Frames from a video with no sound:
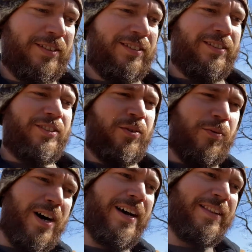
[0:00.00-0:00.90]
so
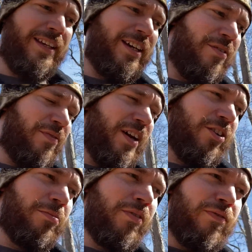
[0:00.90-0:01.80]
why I think I
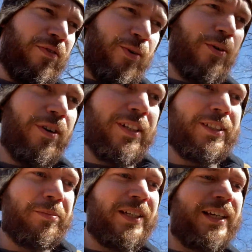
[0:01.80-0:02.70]
failed before
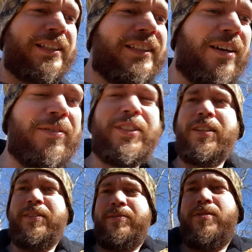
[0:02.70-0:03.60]
is because I was
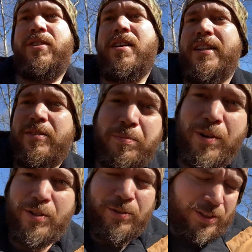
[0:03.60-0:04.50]
trying to
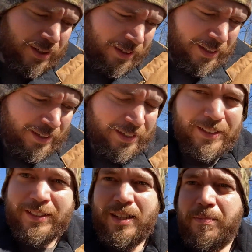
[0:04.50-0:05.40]
produce
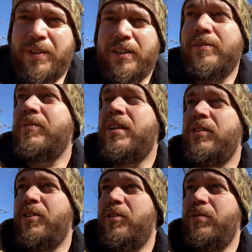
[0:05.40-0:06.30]
something a
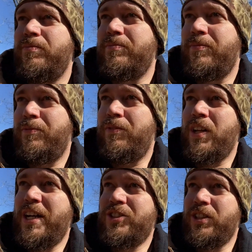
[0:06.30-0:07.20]
little
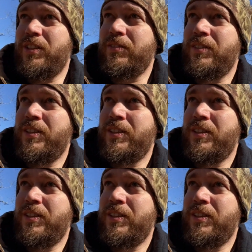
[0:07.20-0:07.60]
flashy and